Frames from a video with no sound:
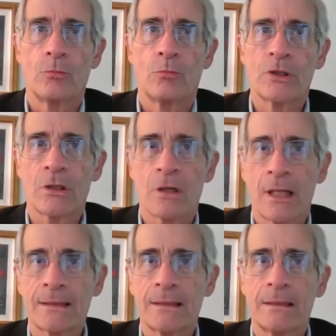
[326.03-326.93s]

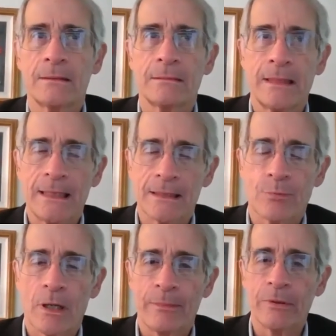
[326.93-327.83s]
Wisconsin, he has
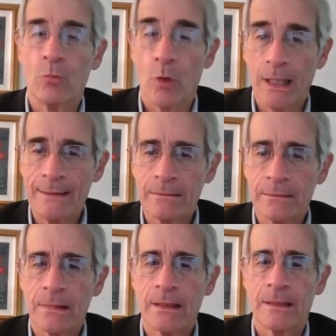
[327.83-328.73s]
probably won.
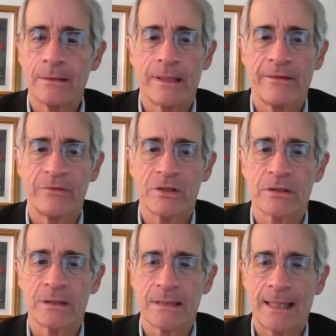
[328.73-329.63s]
They've just
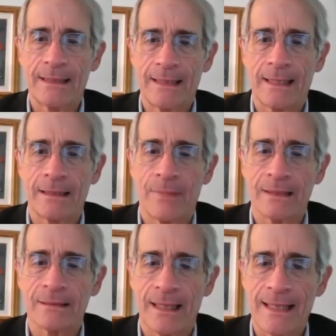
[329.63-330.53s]
decided that in
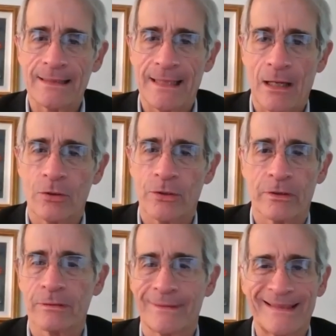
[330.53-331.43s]
about the last hour.
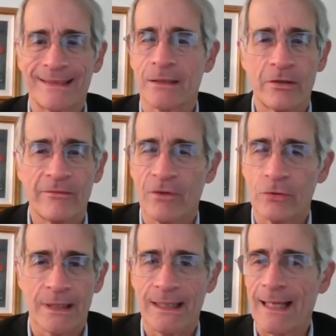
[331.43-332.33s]
There are 600
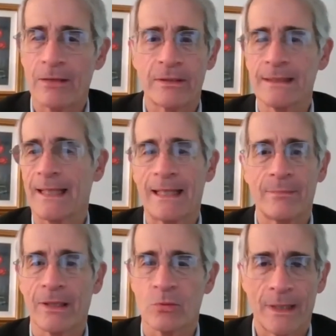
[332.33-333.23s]
votes to count, and he's ahead
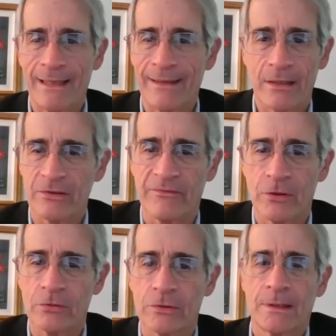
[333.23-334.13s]
by 20,000
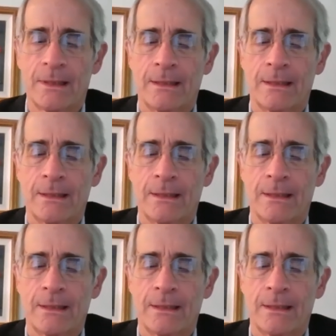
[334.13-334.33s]
votes.